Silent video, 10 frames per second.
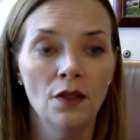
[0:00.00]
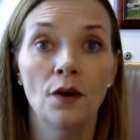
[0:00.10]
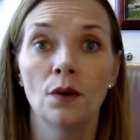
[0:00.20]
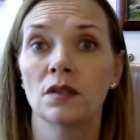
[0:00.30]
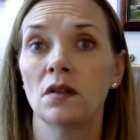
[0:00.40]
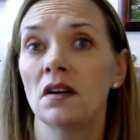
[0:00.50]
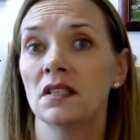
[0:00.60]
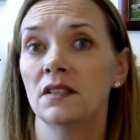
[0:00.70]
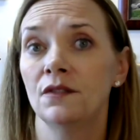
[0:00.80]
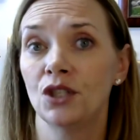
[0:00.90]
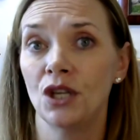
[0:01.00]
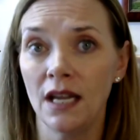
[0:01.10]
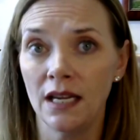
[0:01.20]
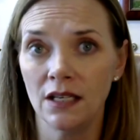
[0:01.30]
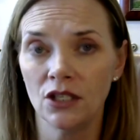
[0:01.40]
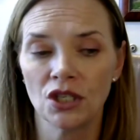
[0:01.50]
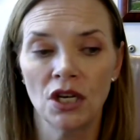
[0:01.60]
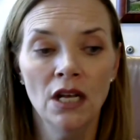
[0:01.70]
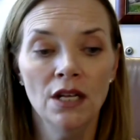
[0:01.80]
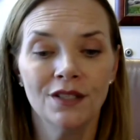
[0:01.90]
Those laws have changed.
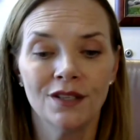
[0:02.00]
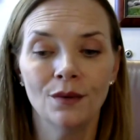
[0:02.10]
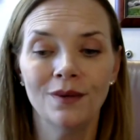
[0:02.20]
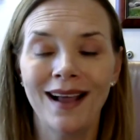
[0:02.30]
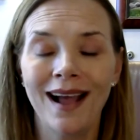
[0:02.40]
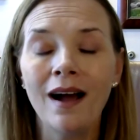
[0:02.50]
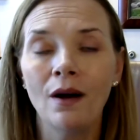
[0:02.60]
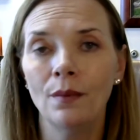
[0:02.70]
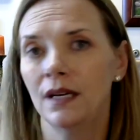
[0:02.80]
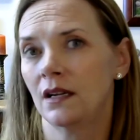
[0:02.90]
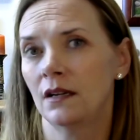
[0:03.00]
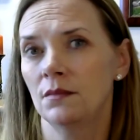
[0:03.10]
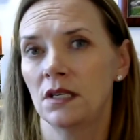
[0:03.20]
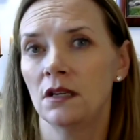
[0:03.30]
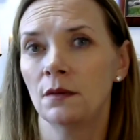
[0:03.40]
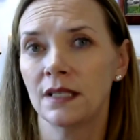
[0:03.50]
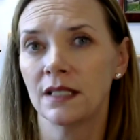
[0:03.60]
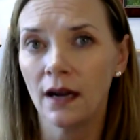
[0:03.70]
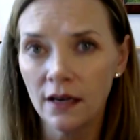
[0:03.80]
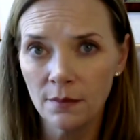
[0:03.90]
So now, when it comes to your
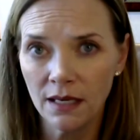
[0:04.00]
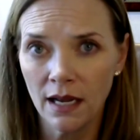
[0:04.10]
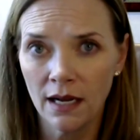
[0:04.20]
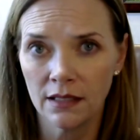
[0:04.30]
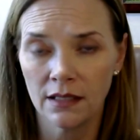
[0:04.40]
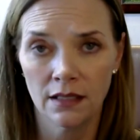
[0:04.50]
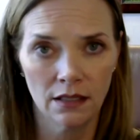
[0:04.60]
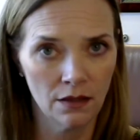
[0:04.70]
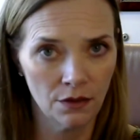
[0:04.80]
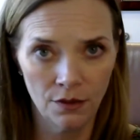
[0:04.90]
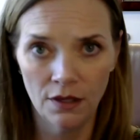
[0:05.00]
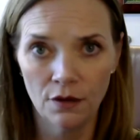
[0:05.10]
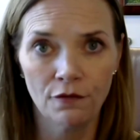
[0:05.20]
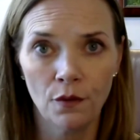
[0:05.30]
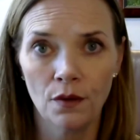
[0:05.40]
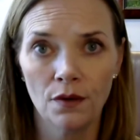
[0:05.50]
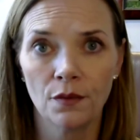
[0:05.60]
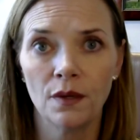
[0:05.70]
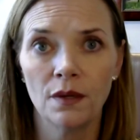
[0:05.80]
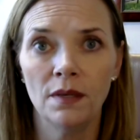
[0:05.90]
retirement assets, including your
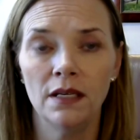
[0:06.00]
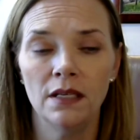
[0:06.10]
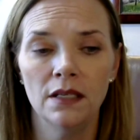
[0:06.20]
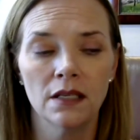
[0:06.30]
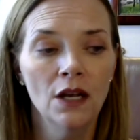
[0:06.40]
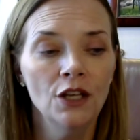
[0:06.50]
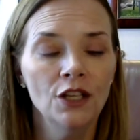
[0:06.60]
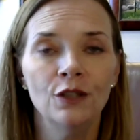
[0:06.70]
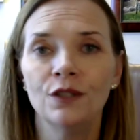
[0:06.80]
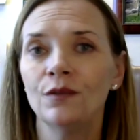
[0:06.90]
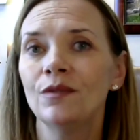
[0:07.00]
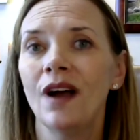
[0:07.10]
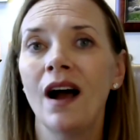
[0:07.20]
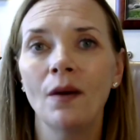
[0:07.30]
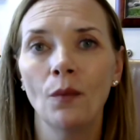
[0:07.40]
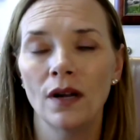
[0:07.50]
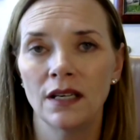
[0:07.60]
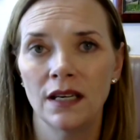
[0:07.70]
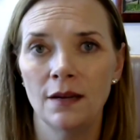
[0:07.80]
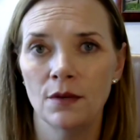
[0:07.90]
403Bs, you do not want
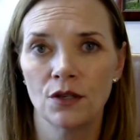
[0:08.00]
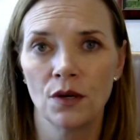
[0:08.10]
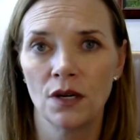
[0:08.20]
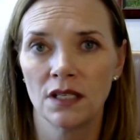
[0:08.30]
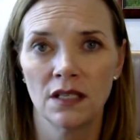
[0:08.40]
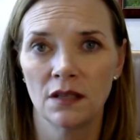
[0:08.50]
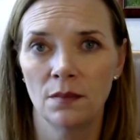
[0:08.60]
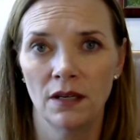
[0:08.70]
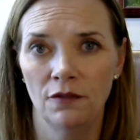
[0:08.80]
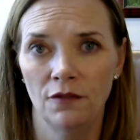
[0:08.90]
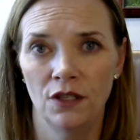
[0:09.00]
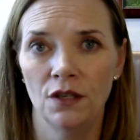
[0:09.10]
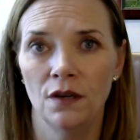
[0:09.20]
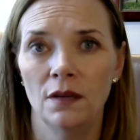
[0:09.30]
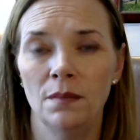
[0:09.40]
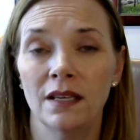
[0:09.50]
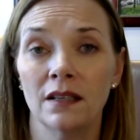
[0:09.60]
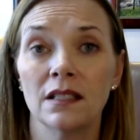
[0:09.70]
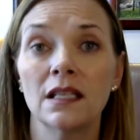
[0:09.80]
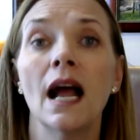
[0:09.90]
to name your trust as a beneficiary
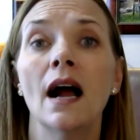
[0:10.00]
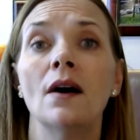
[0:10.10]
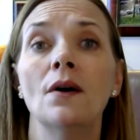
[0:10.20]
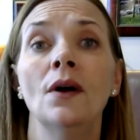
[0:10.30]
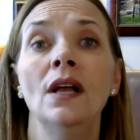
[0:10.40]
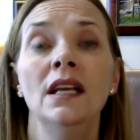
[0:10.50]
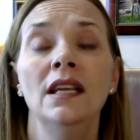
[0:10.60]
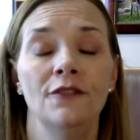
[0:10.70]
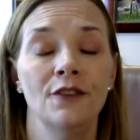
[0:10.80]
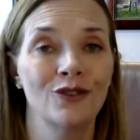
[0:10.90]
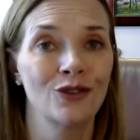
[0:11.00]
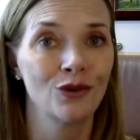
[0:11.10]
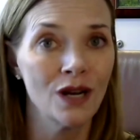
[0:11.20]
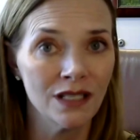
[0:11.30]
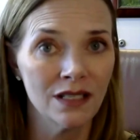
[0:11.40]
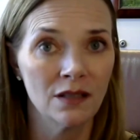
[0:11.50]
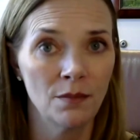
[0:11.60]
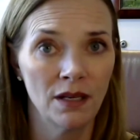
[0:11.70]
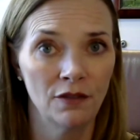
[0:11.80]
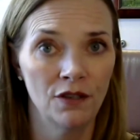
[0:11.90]
because now, if your trust is a
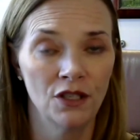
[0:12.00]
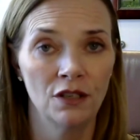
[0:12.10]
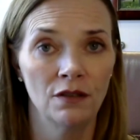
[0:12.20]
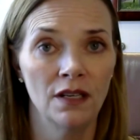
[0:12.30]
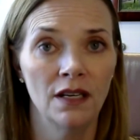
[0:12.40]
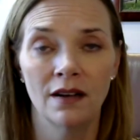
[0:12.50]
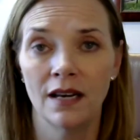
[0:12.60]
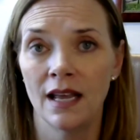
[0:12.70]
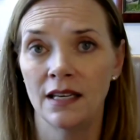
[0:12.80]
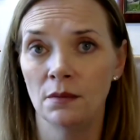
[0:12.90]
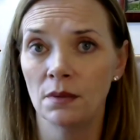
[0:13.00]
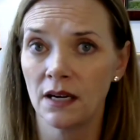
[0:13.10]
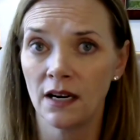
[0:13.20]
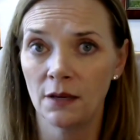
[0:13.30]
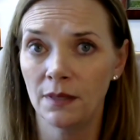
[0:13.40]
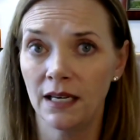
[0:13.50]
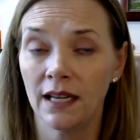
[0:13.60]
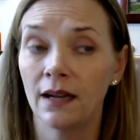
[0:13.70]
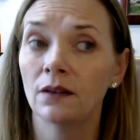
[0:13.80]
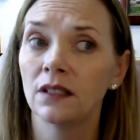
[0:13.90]
beneficiary on any retirement
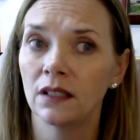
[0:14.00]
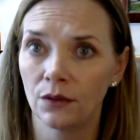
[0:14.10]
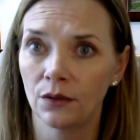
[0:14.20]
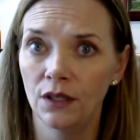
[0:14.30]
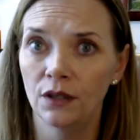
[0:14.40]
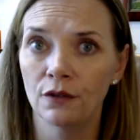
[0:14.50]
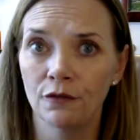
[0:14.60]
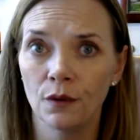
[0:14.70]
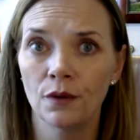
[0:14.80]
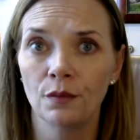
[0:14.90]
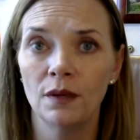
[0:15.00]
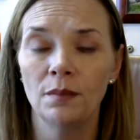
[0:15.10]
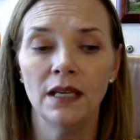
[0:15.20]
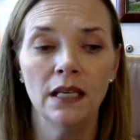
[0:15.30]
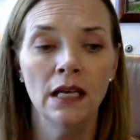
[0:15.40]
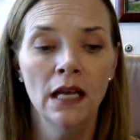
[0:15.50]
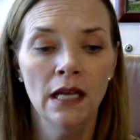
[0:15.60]
account, including your 403B,